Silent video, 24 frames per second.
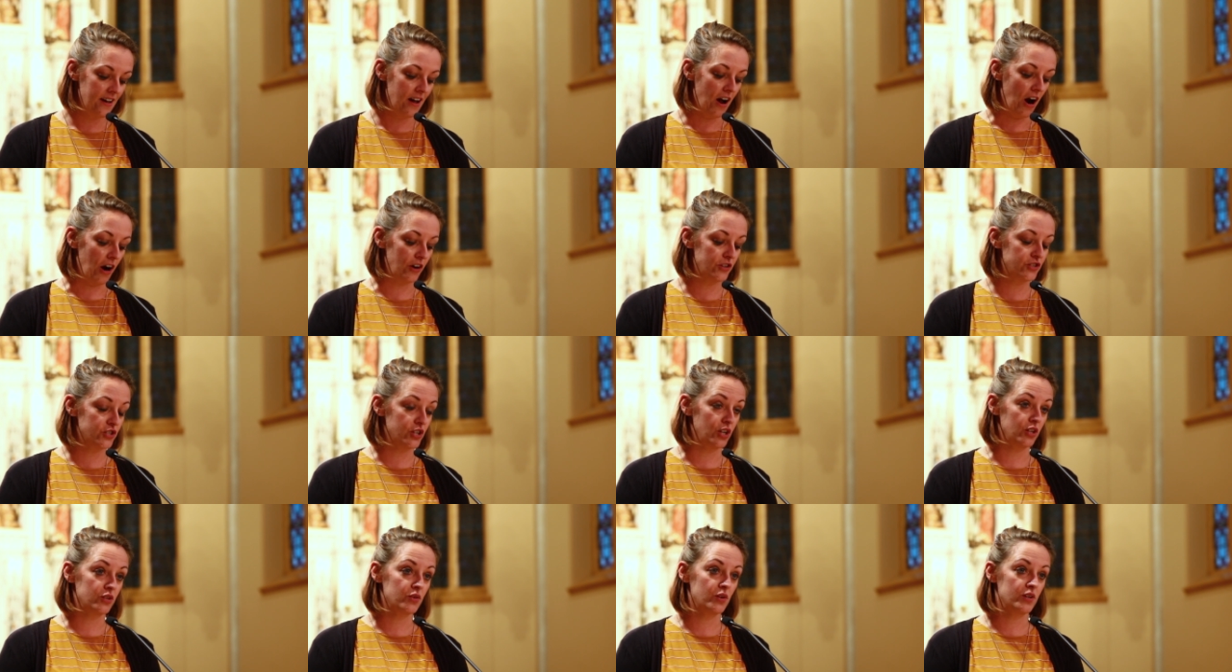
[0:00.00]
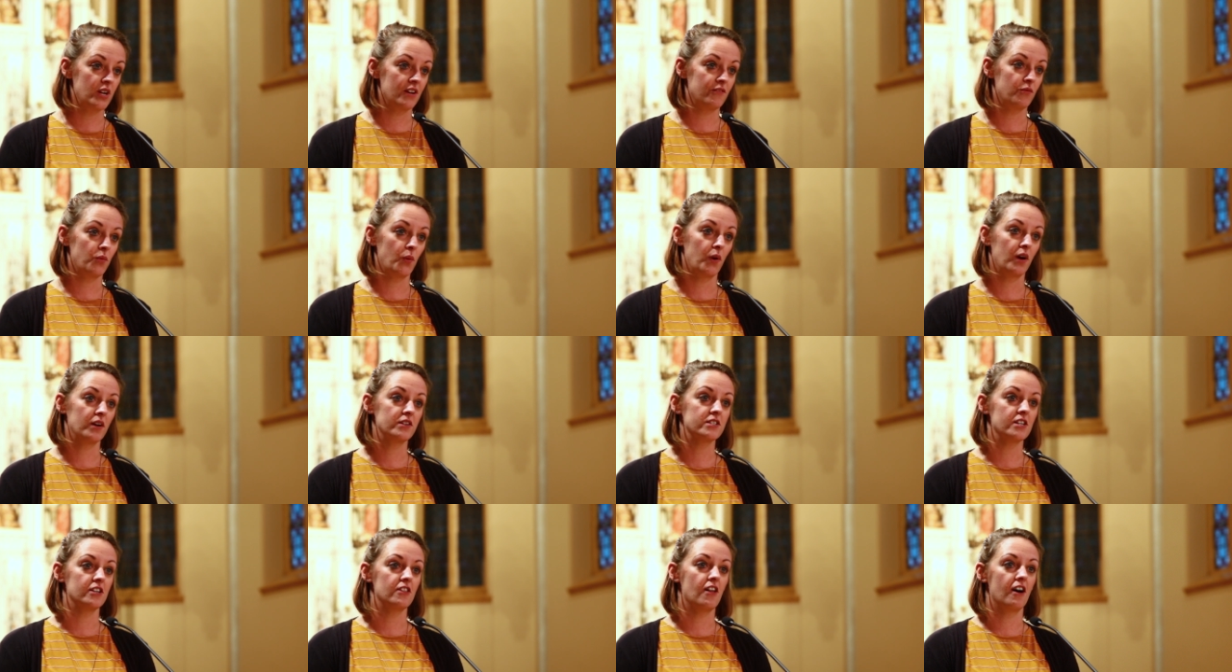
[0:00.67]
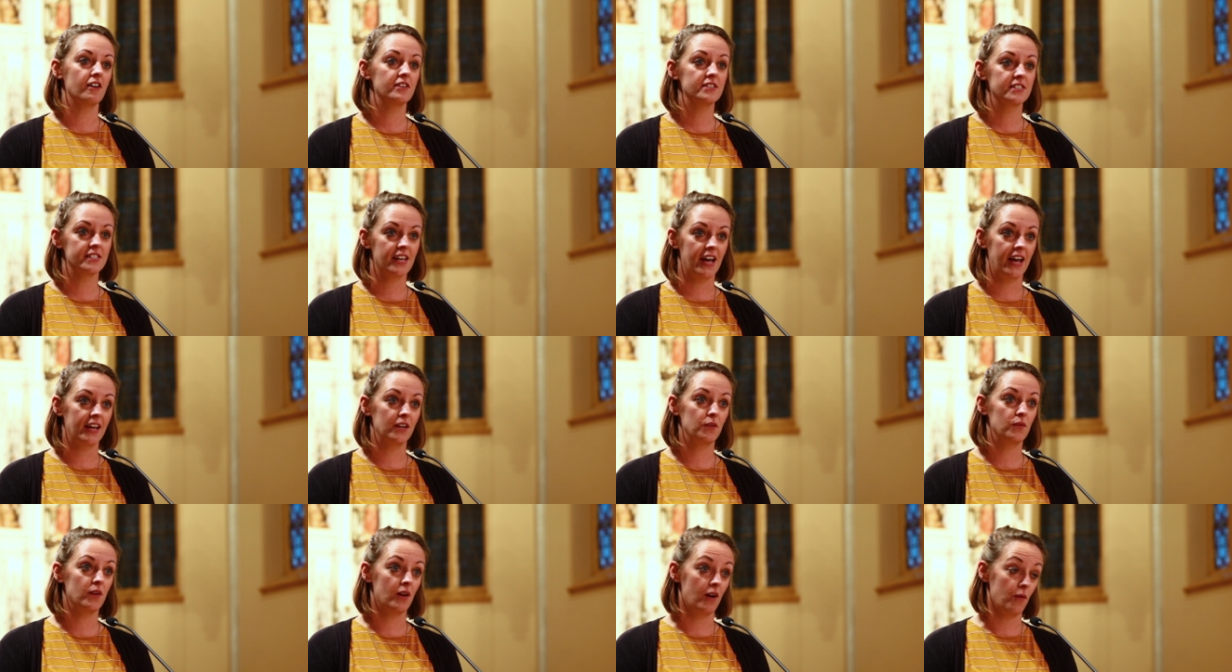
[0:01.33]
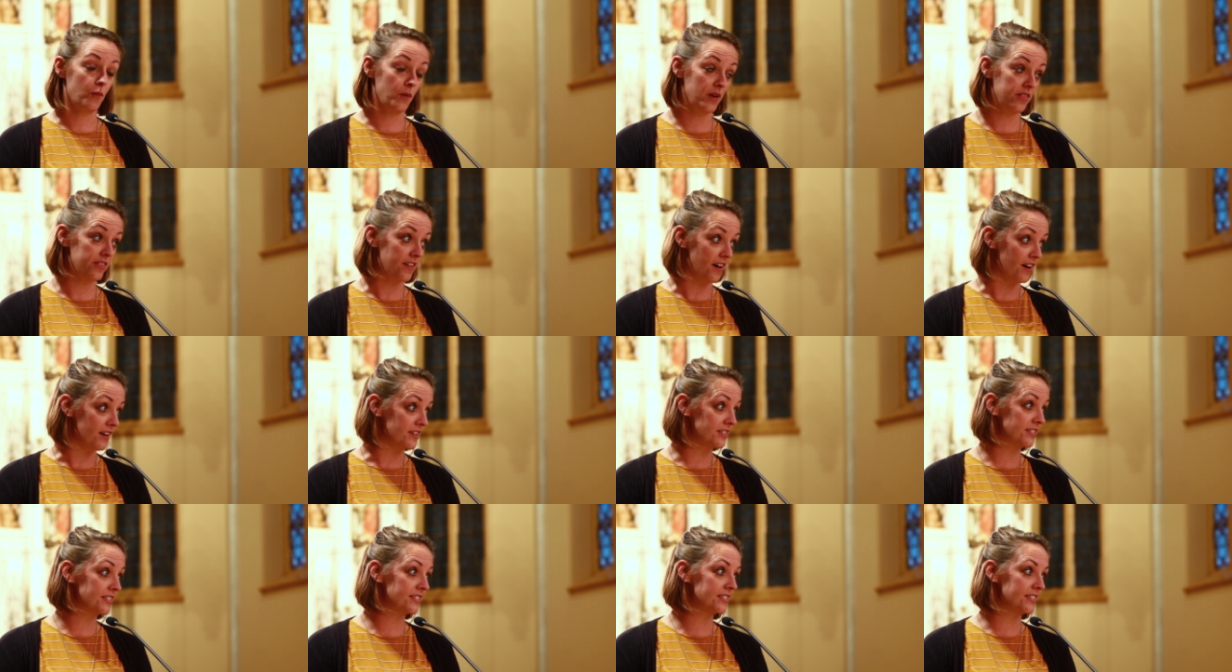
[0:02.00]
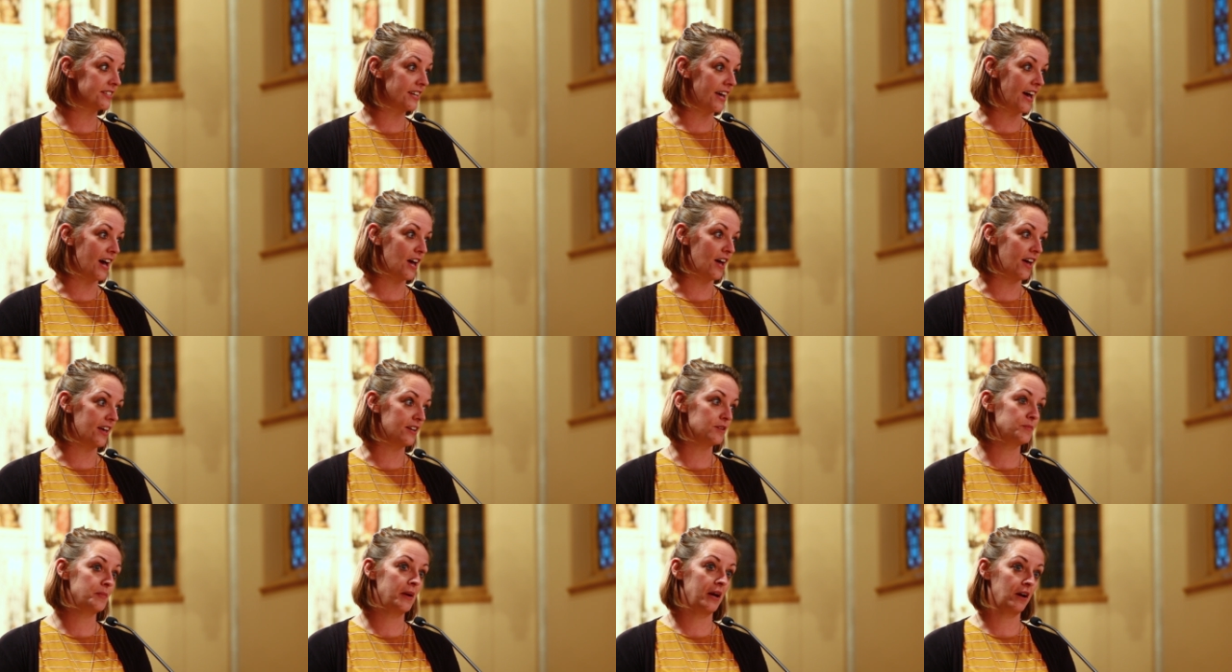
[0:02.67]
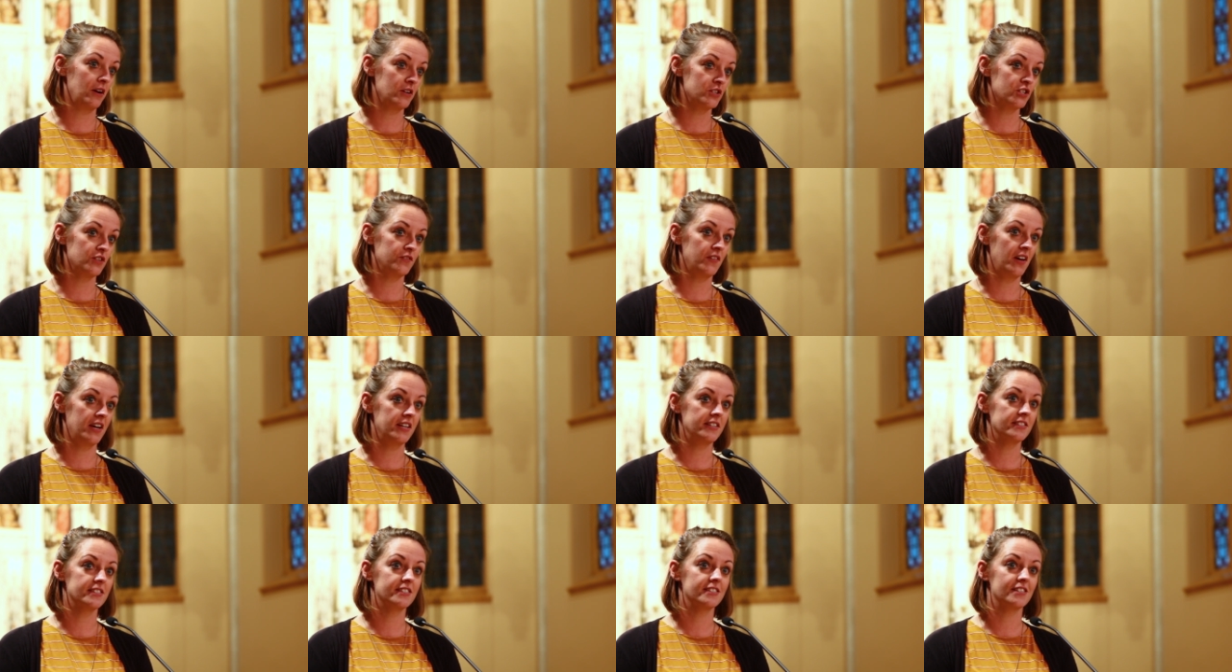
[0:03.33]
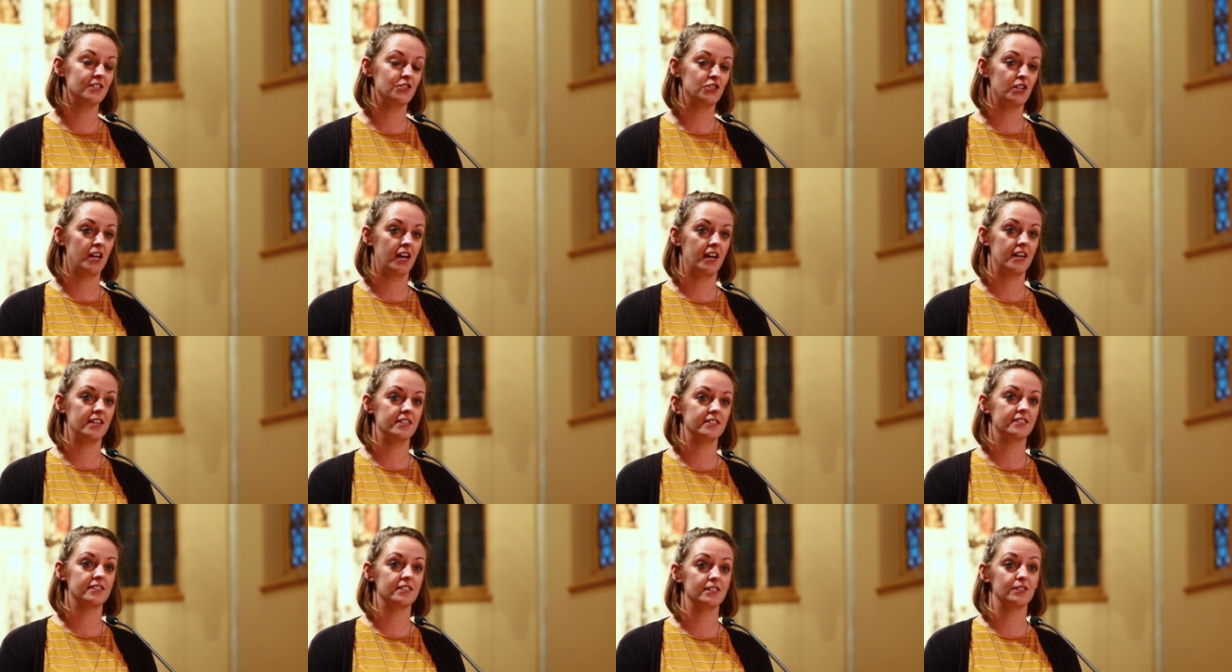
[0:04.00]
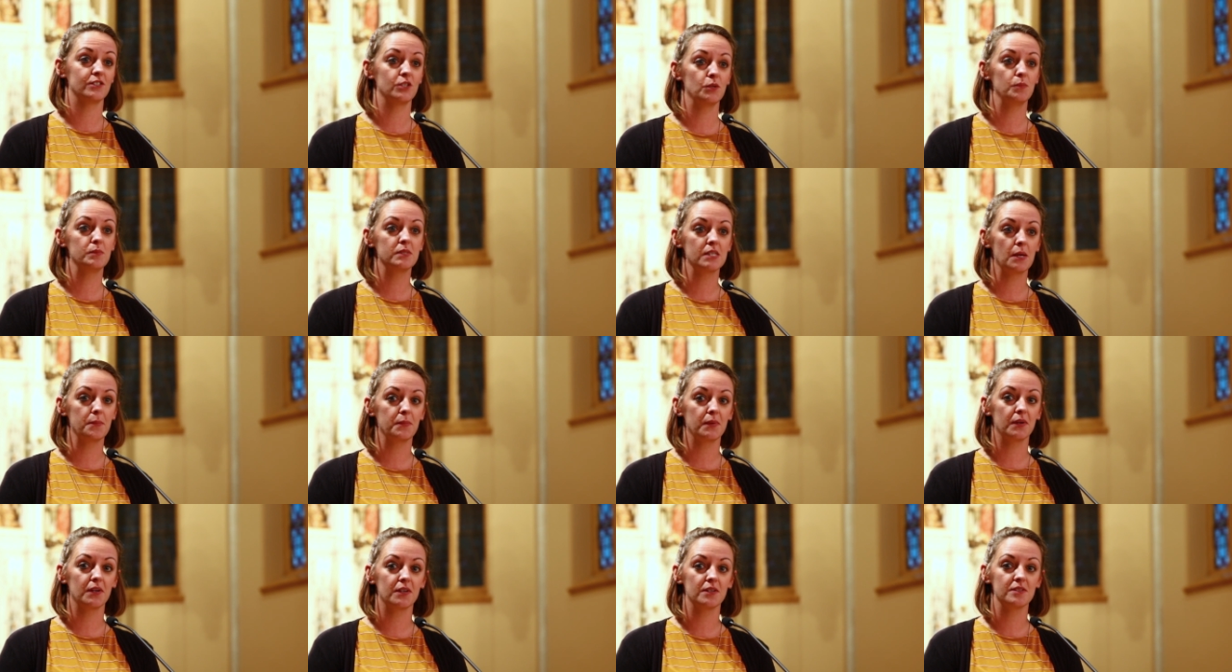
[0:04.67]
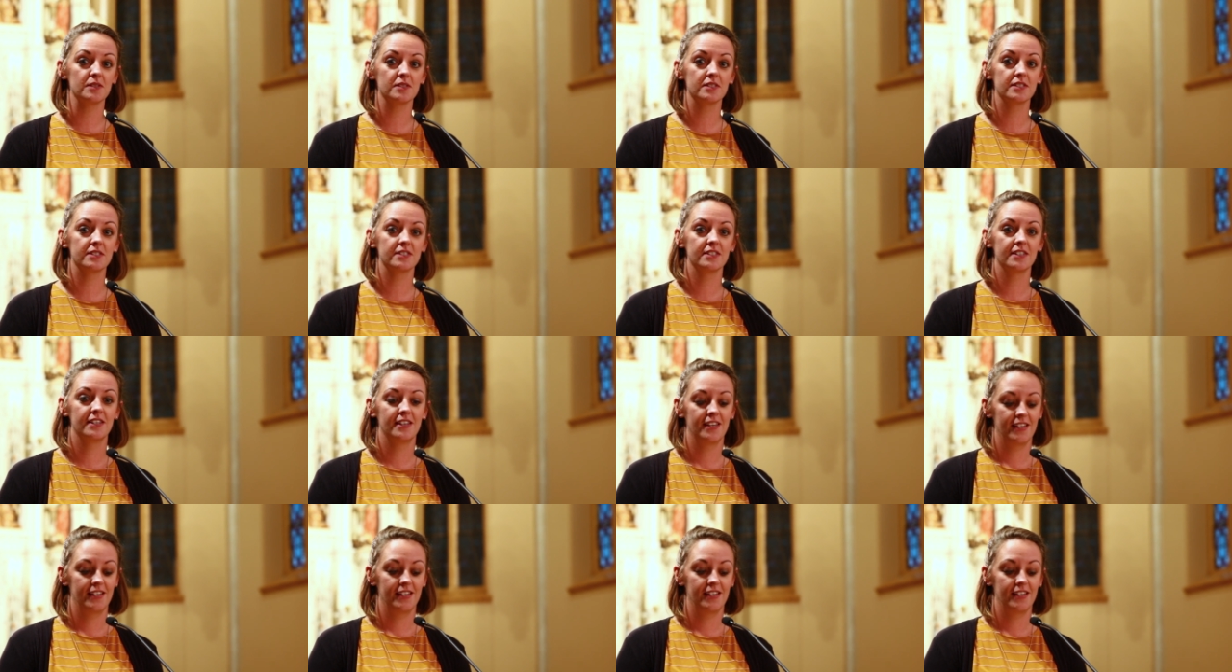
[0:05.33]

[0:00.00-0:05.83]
Our children have worked alongside with us at parish events such as the soup suppers.